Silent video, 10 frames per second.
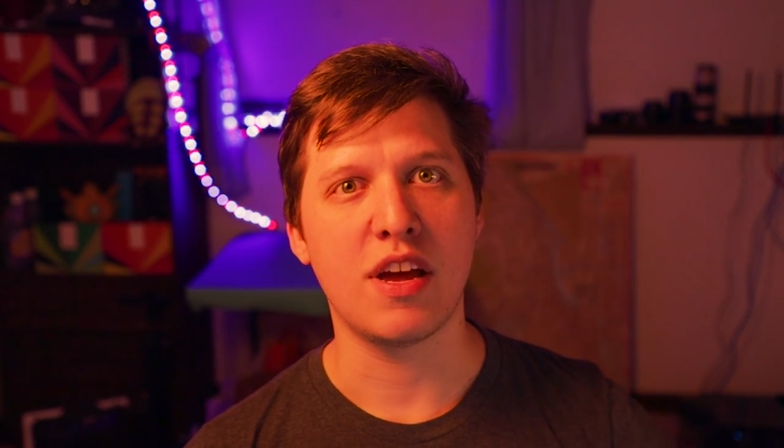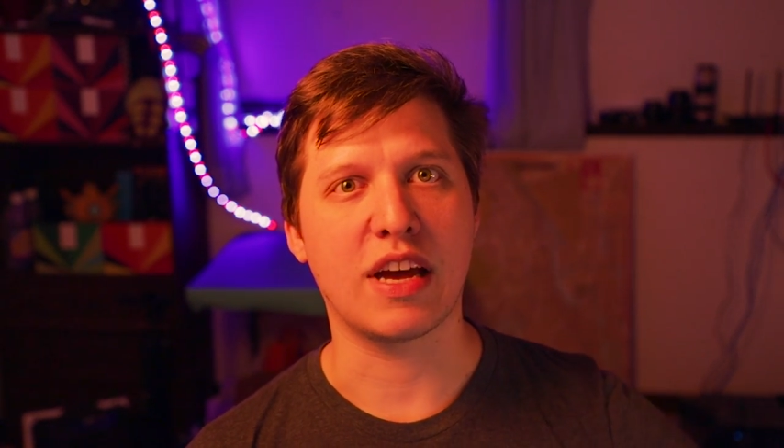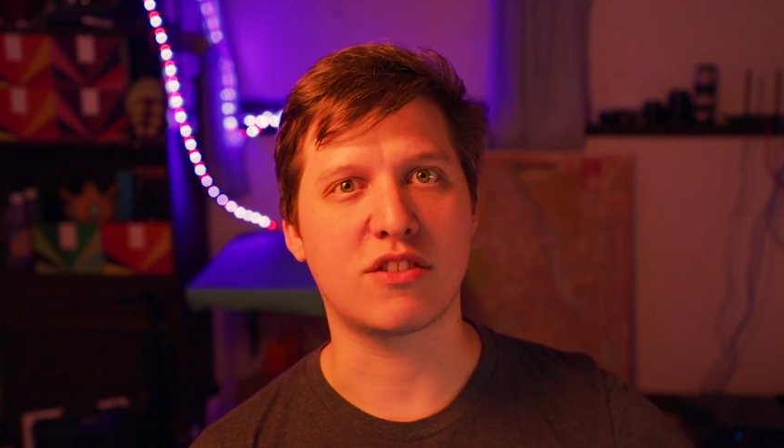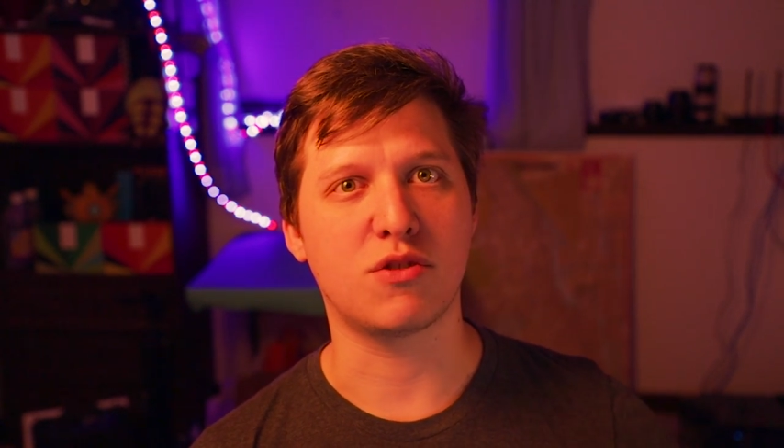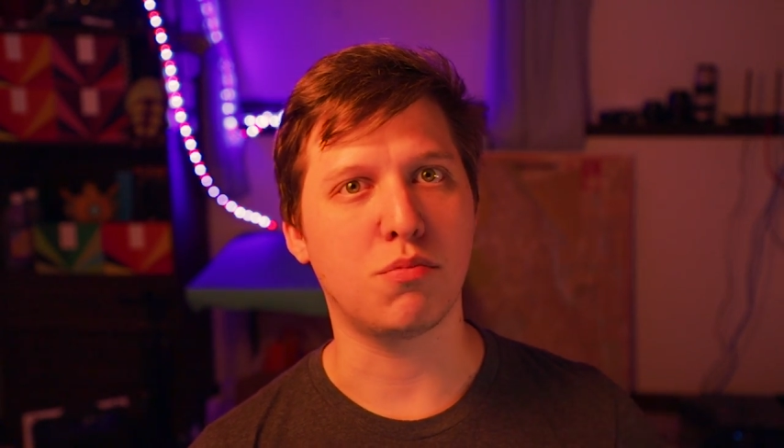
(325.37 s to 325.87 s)

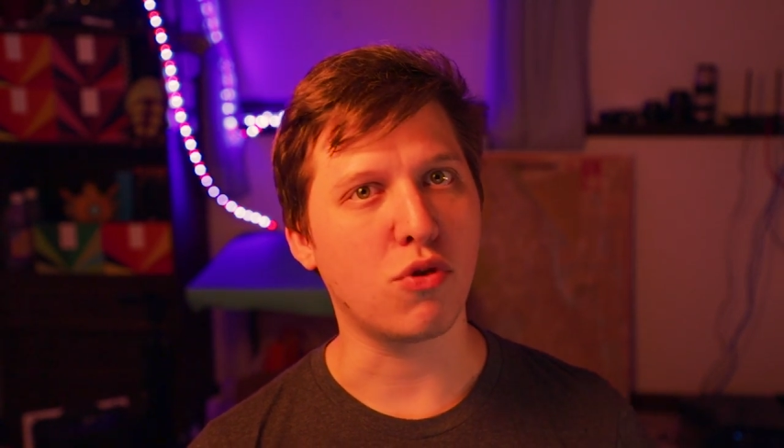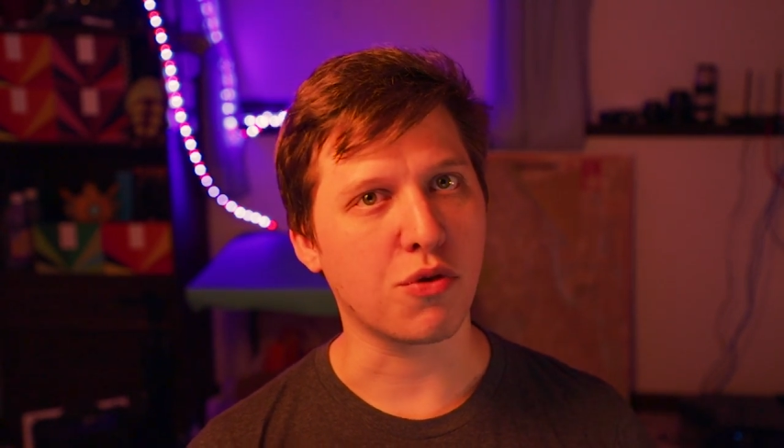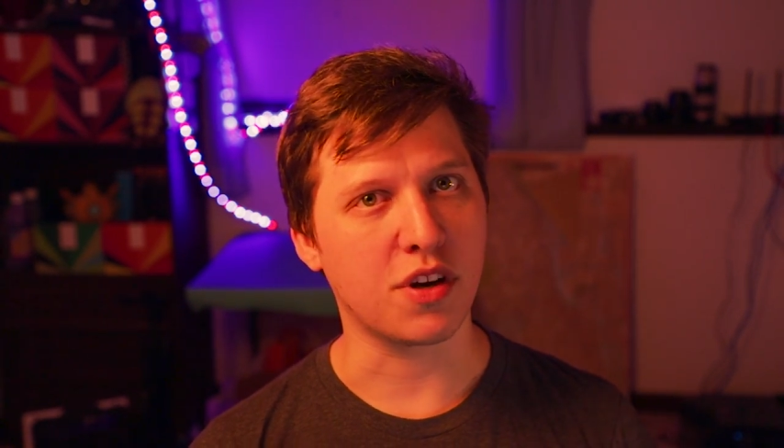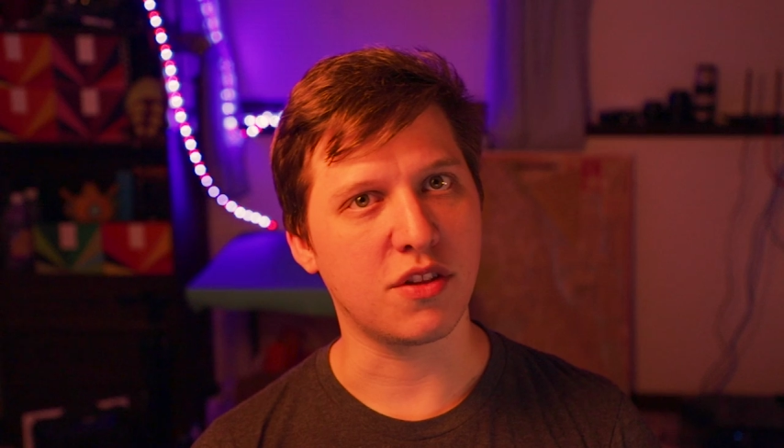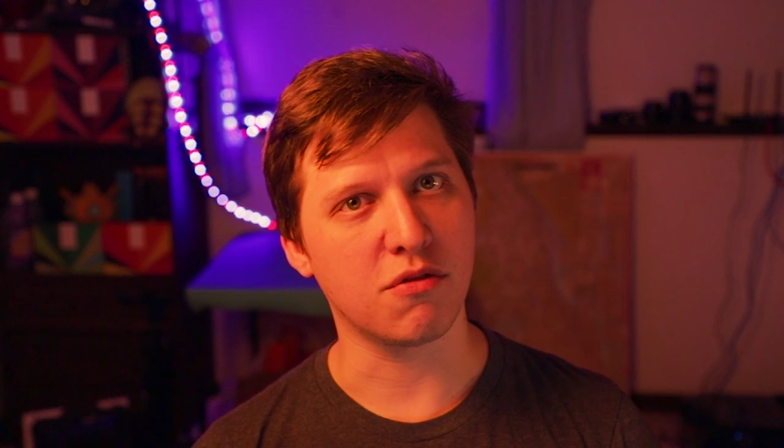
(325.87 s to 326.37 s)

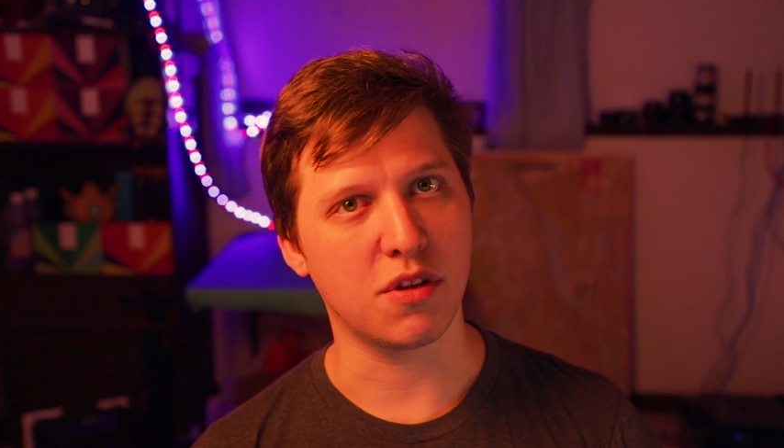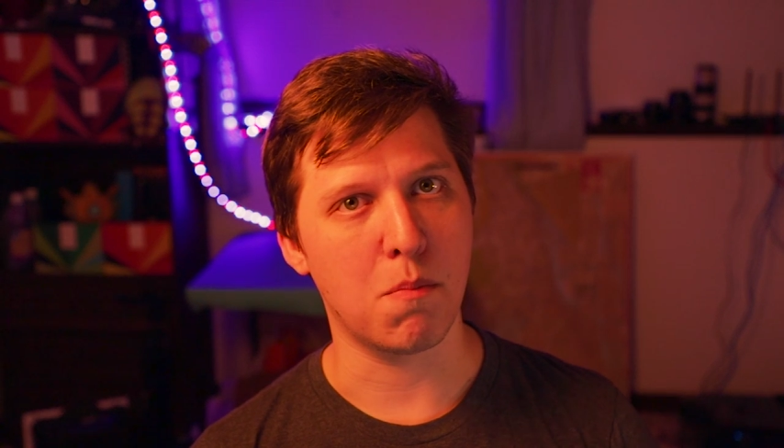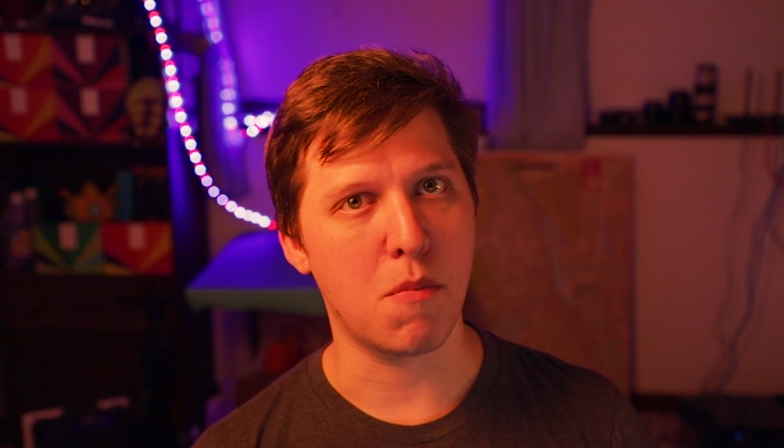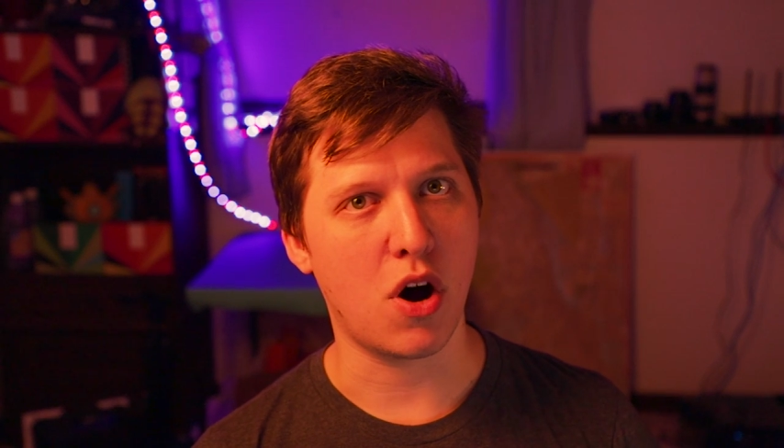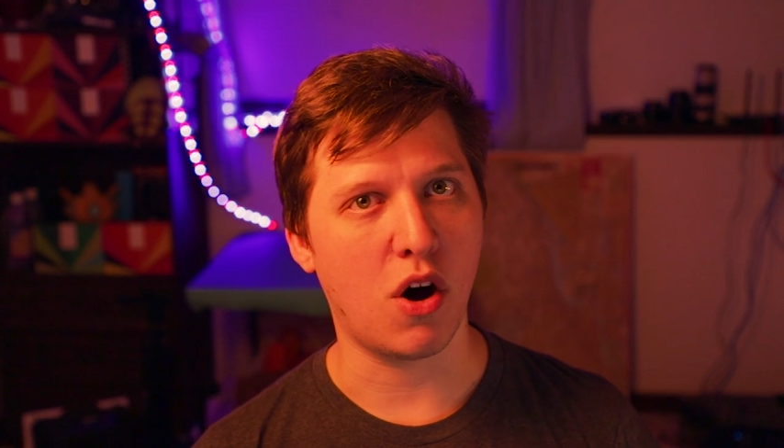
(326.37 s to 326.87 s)
exploring through the
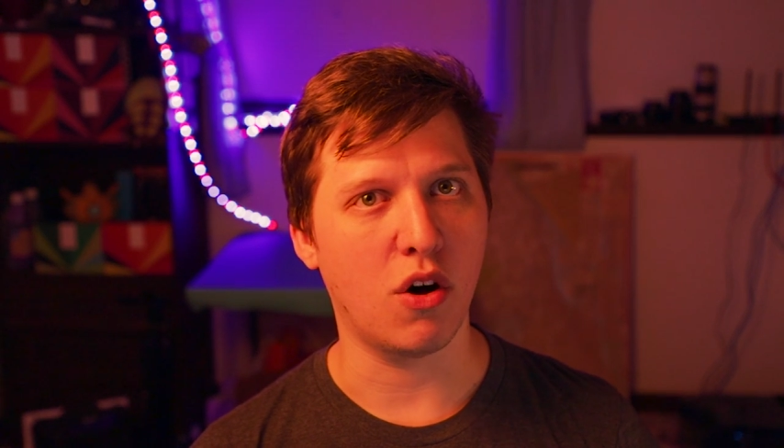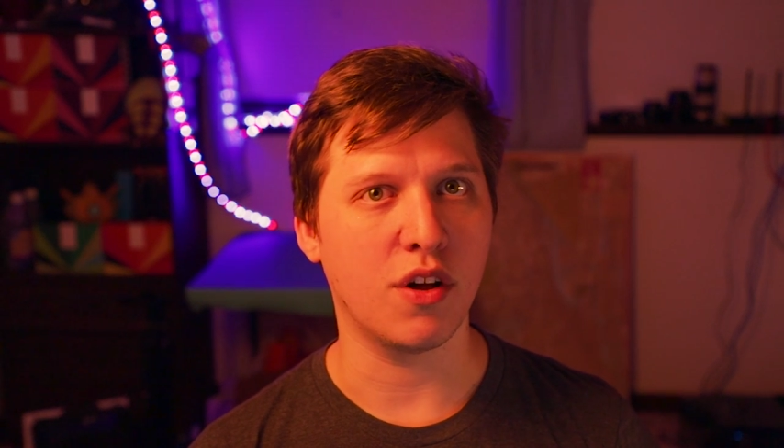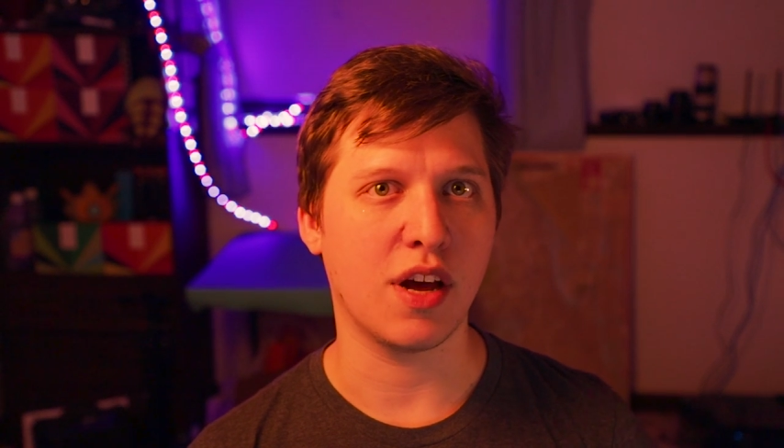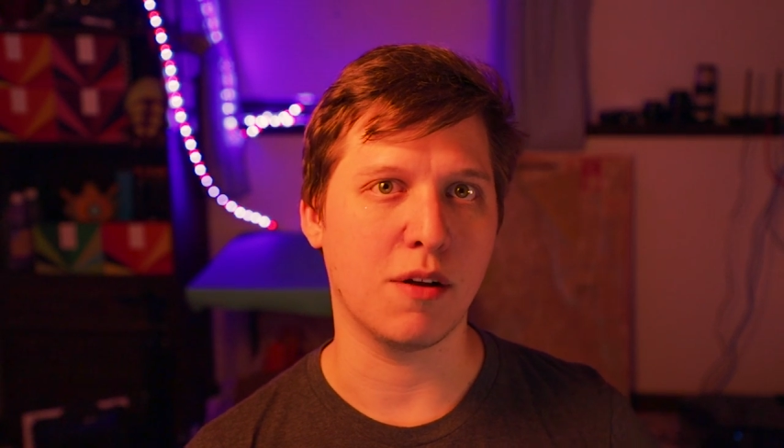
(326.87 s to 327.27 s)
mall